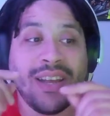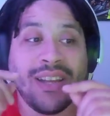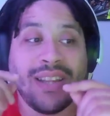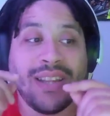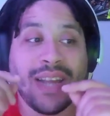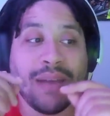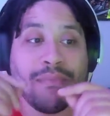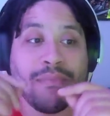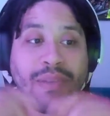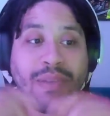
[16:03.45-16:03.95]

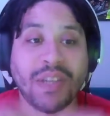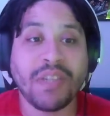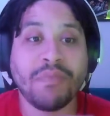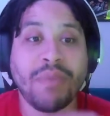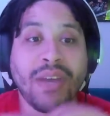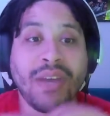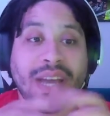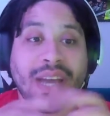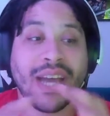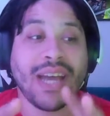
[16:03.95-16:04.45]
than
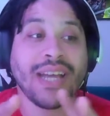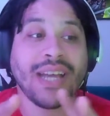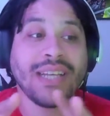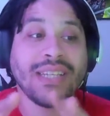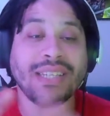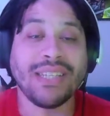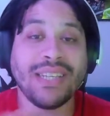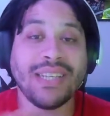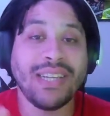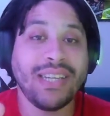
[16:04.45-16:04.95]
Peacemaker
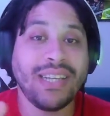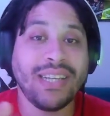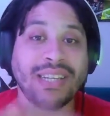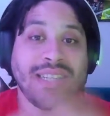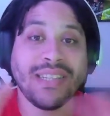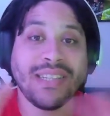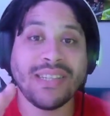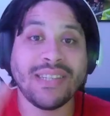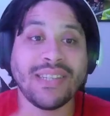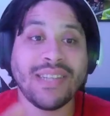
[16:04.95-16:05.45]
has in
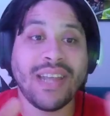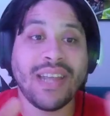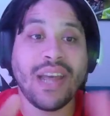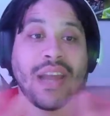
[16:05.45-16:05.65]
his